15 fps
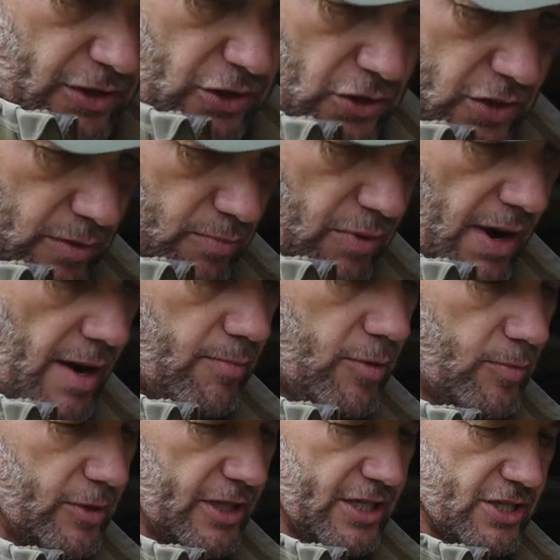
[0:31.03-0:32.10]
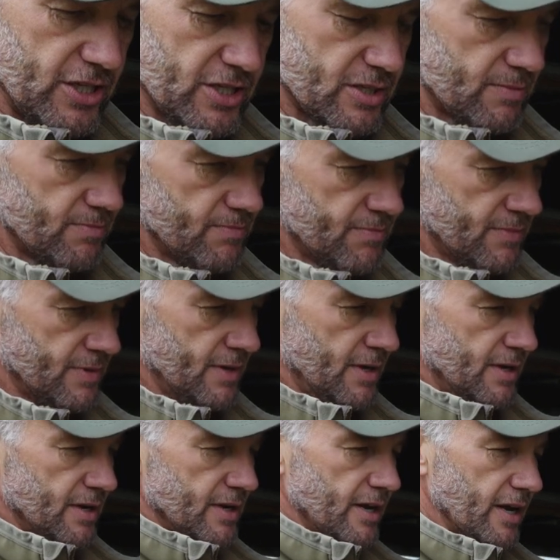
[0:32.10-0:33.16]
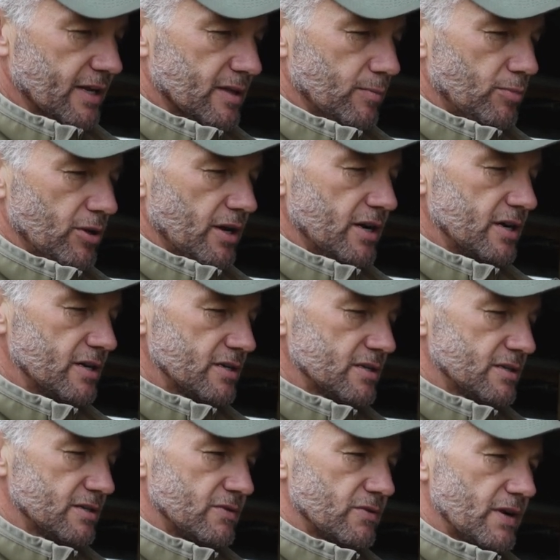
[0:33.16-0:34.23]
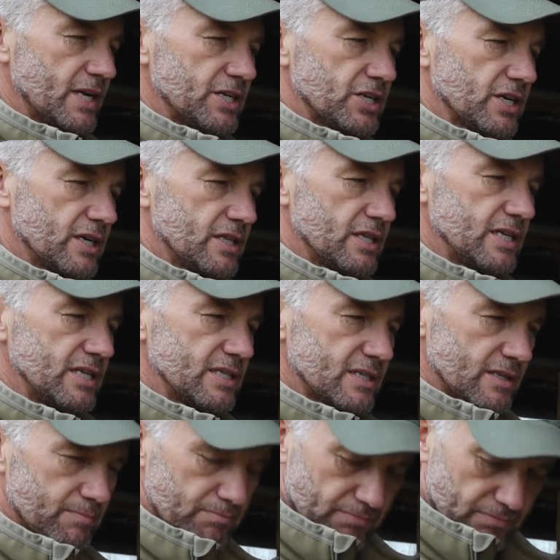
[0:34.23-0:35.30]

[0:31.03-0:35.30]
you could probably just take the pliers and wrench on these and